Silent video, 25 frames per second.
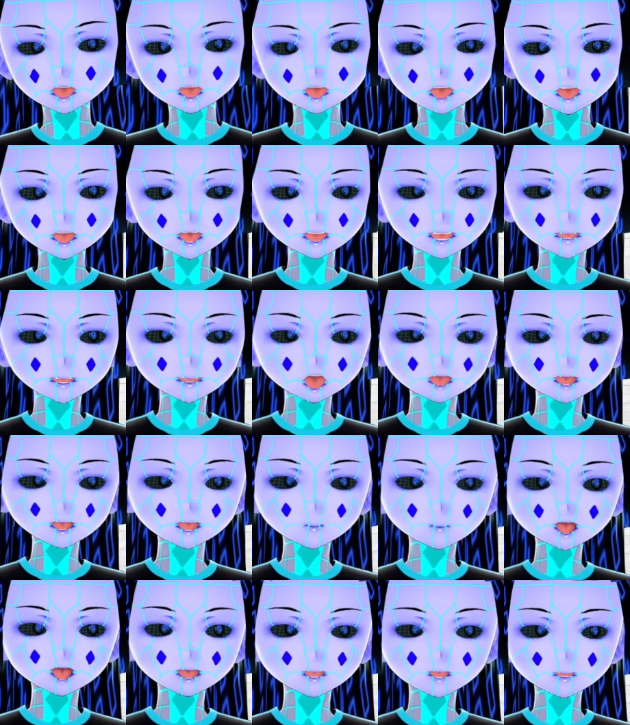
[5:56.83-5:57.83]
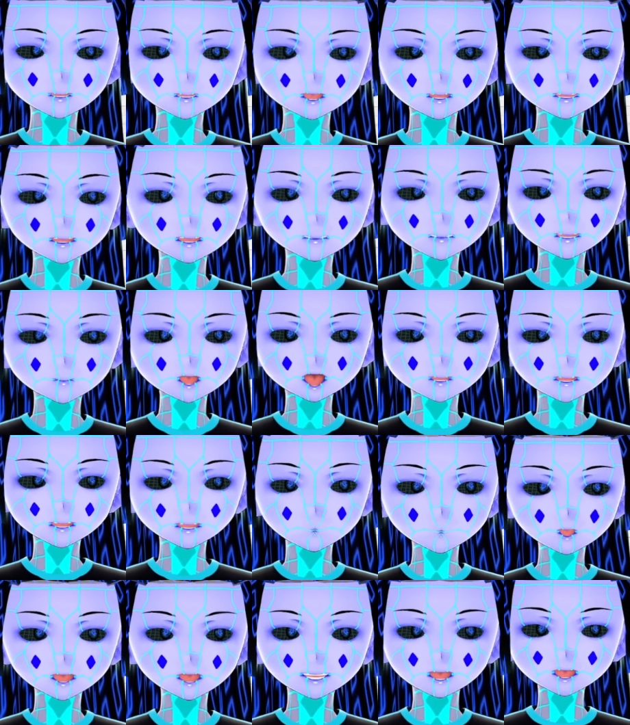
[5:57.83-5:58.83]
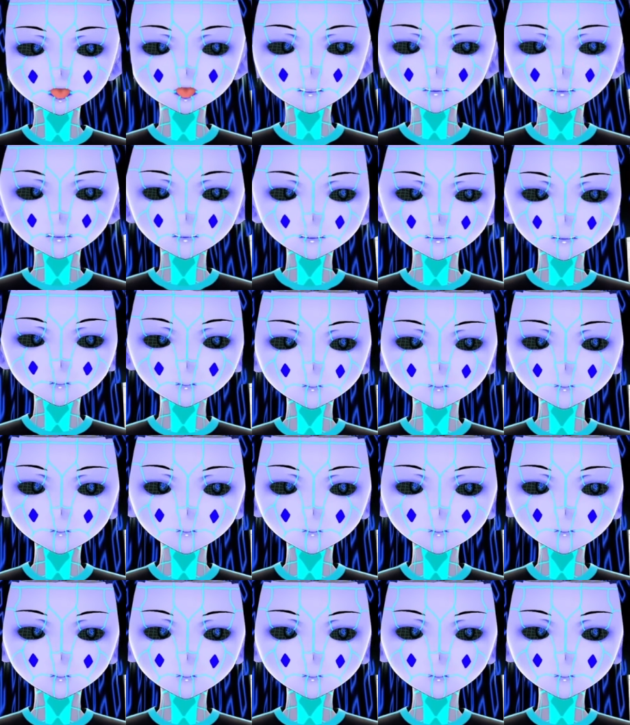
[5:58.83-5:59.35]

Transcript: then I'll have a difference of 2 games.